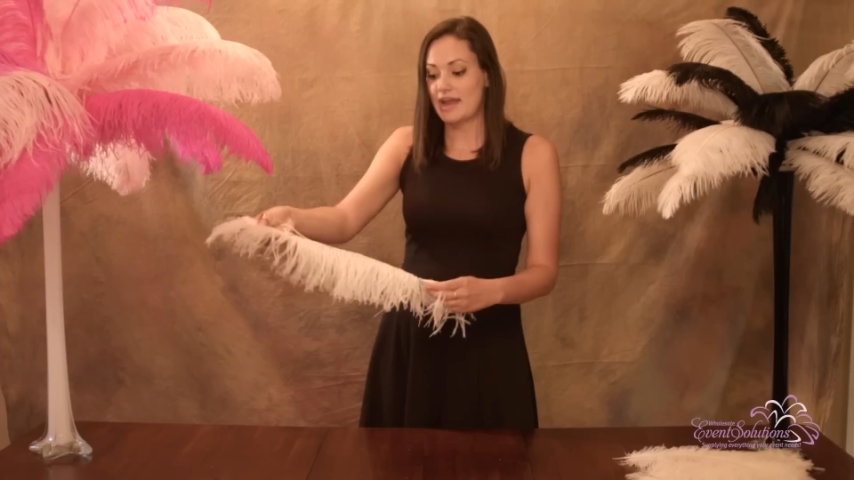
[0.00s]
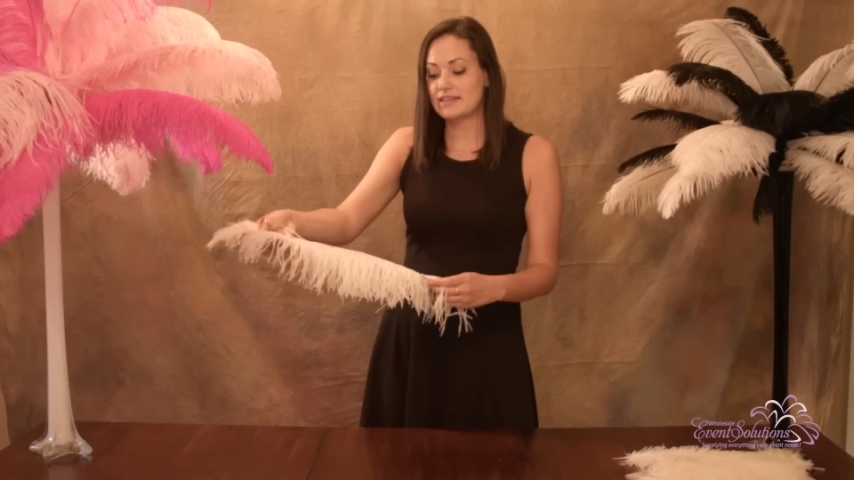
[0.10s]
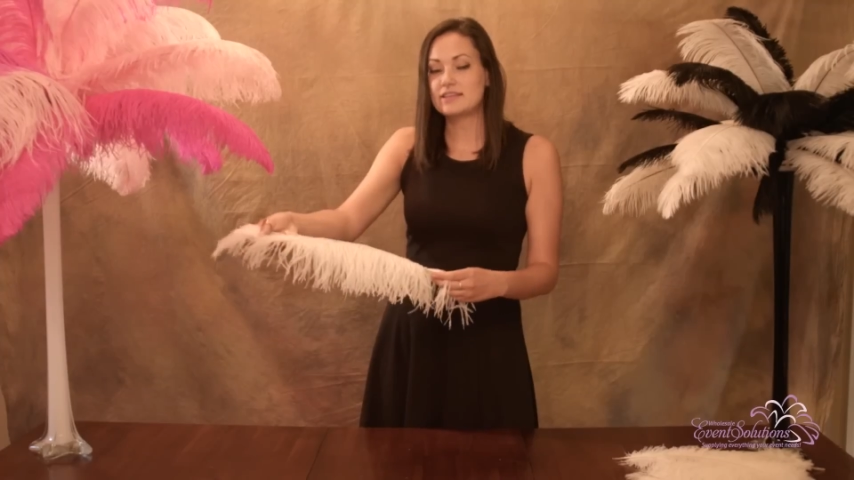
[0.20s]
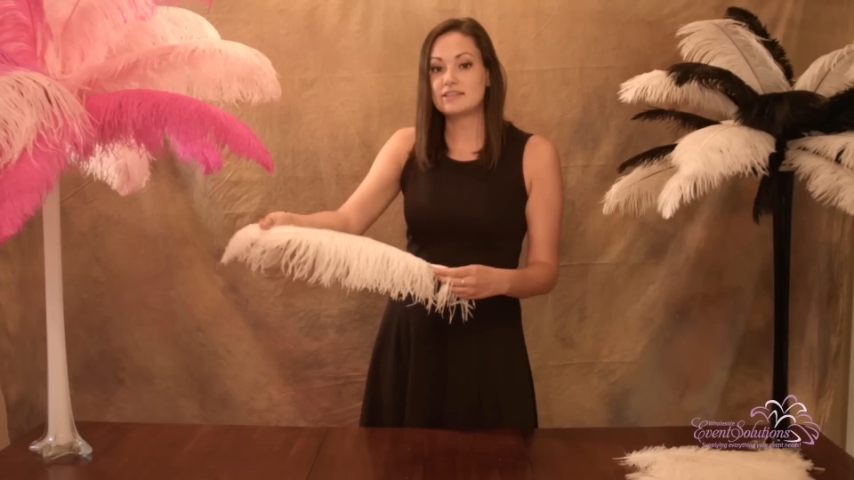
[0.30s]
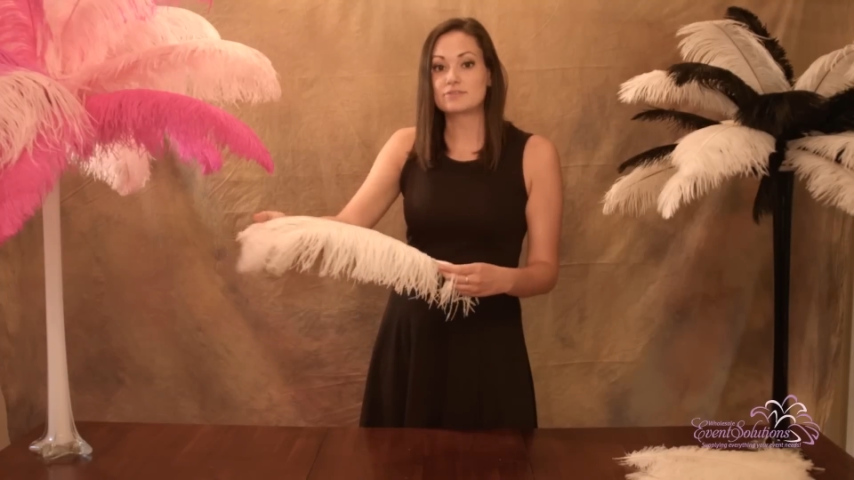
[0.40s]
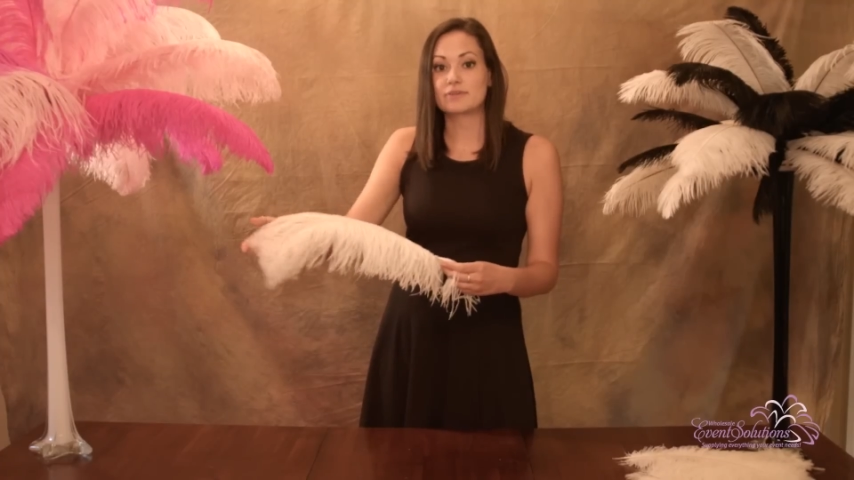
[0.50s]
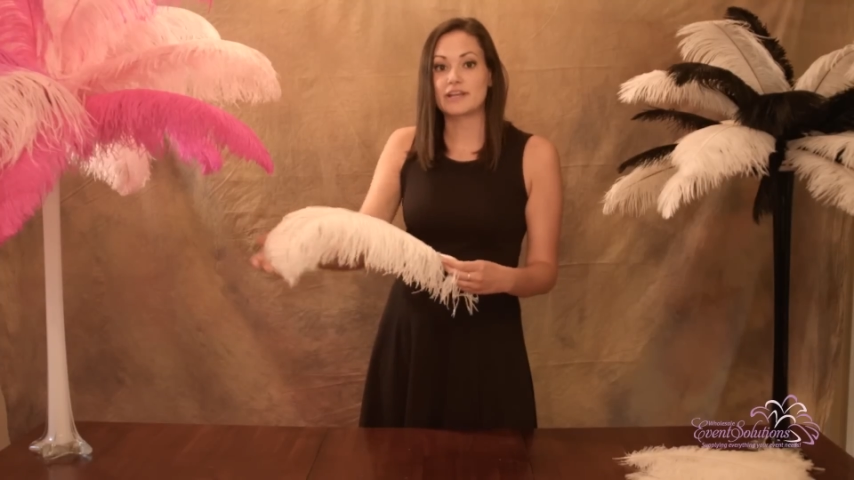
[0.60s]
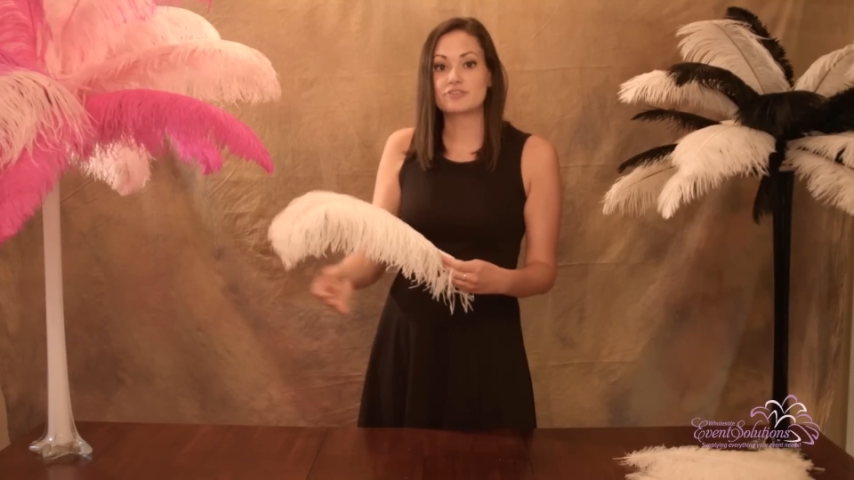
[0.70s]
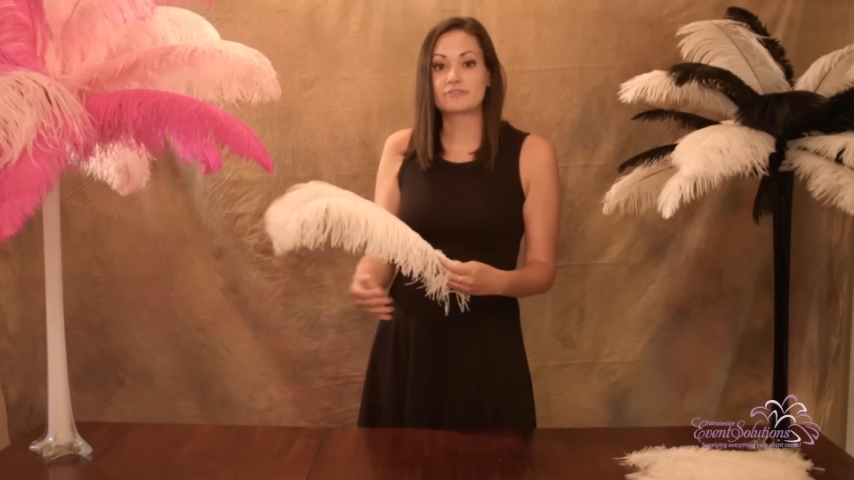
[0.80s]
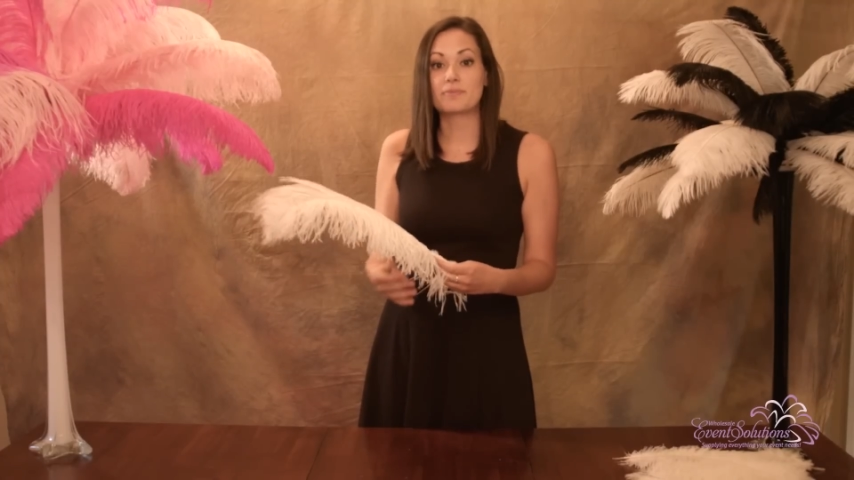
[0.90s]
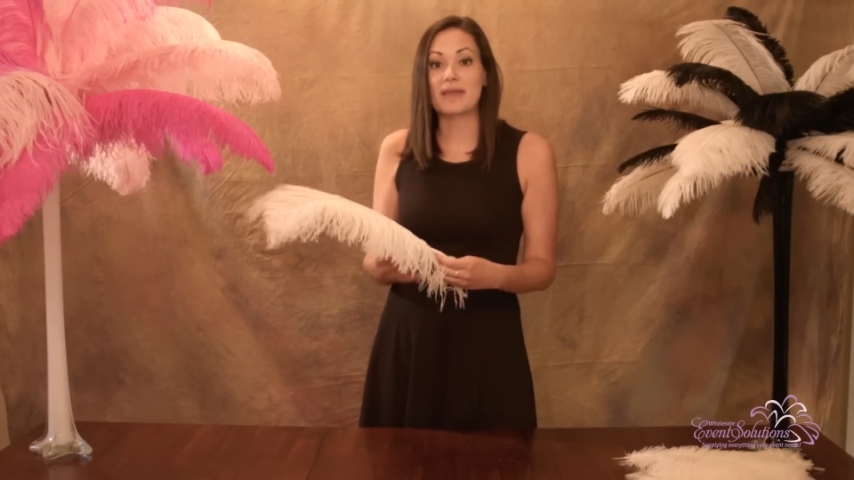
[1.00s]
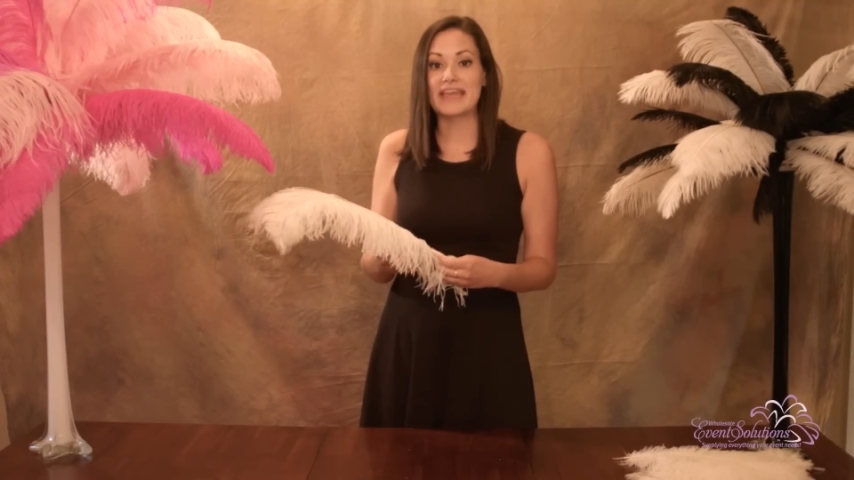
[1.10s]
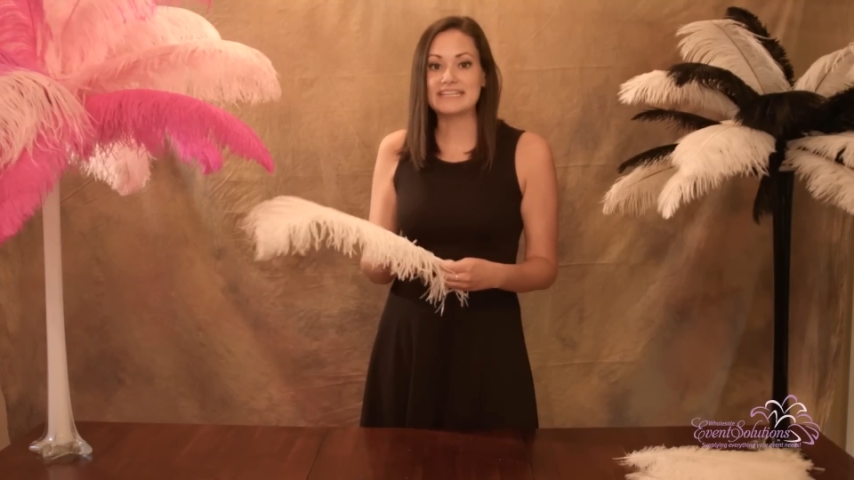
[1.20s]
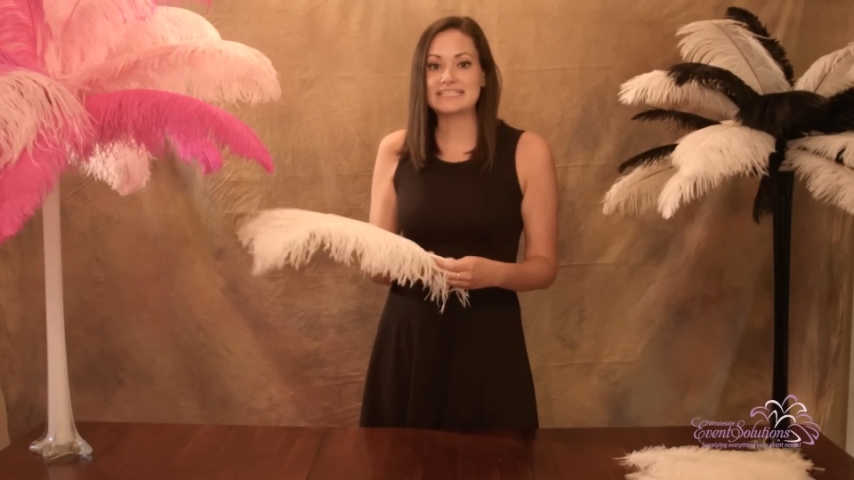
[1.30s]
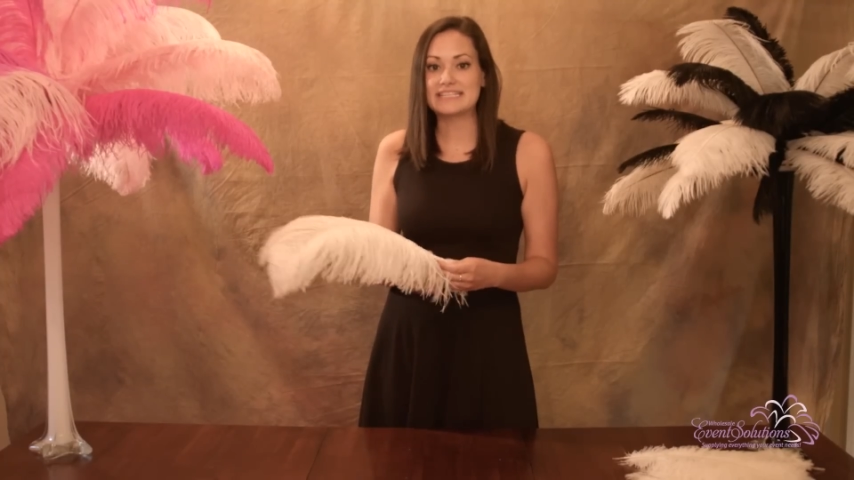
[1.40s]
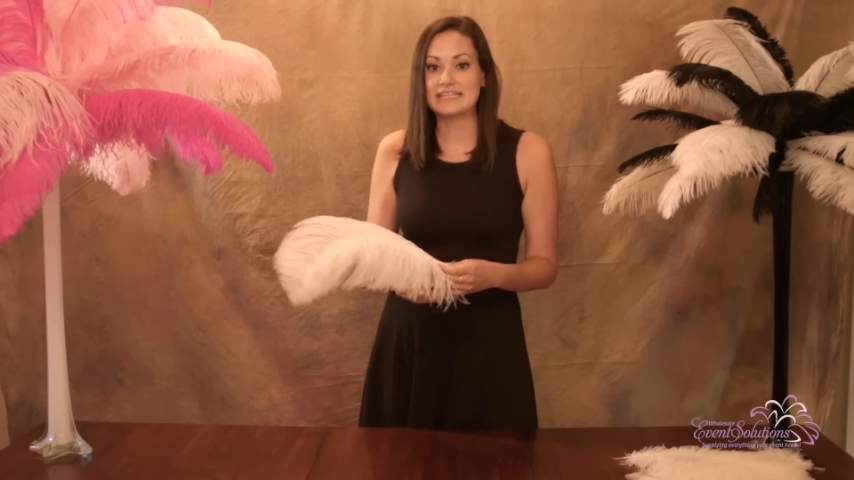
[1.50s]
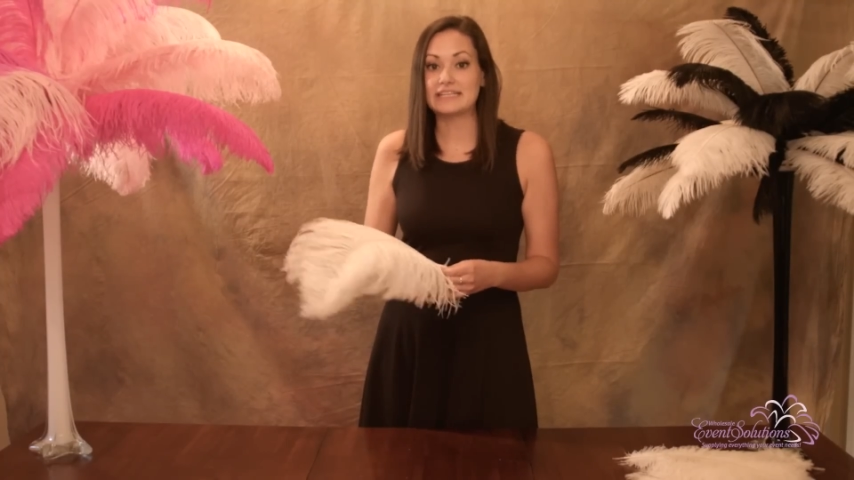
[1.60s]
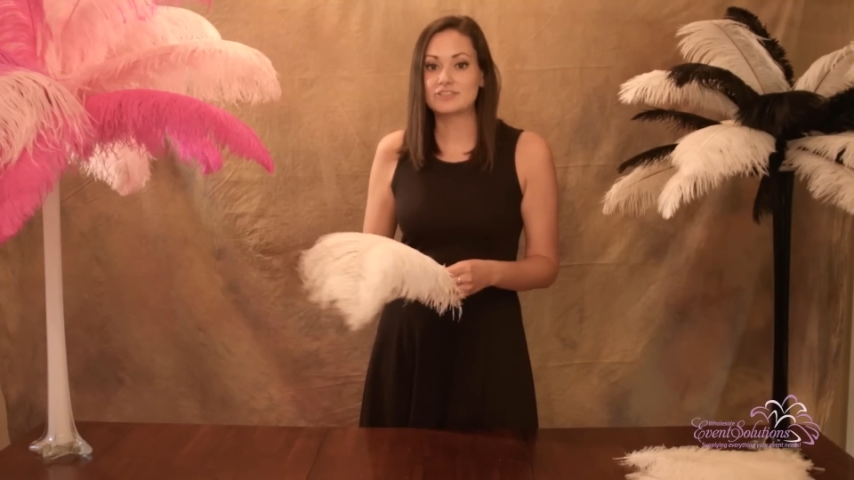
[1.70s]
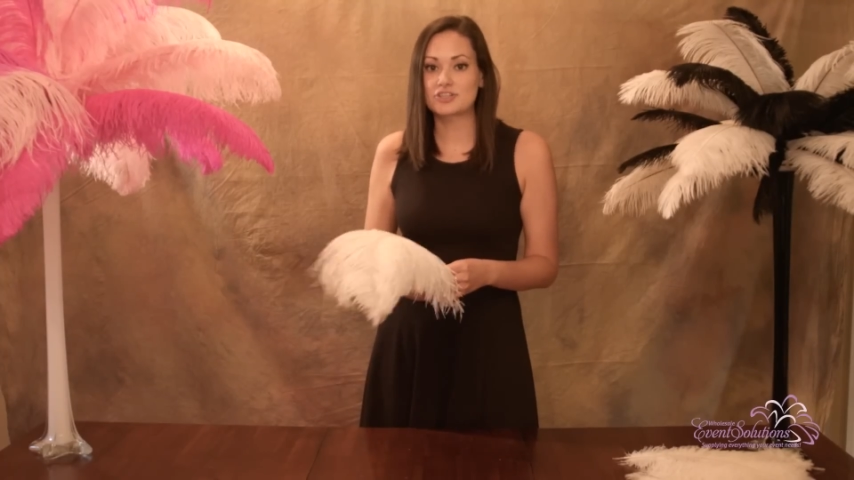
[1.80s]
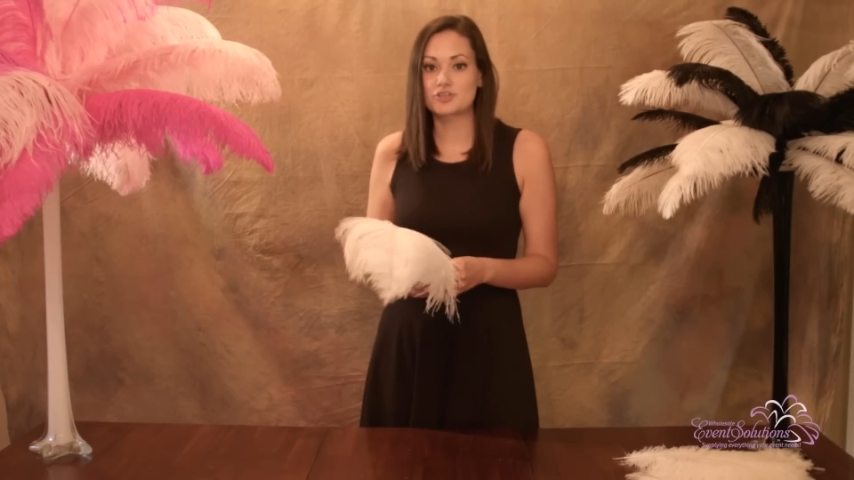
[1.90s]
and these range from
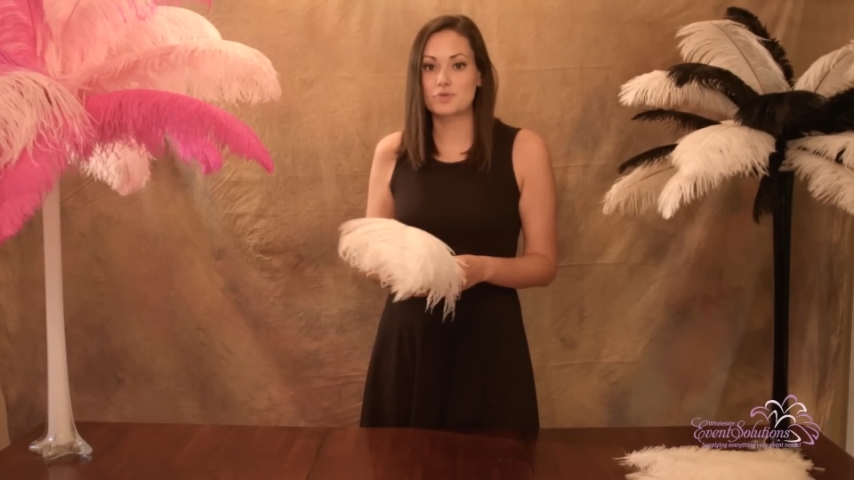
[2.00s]
18 to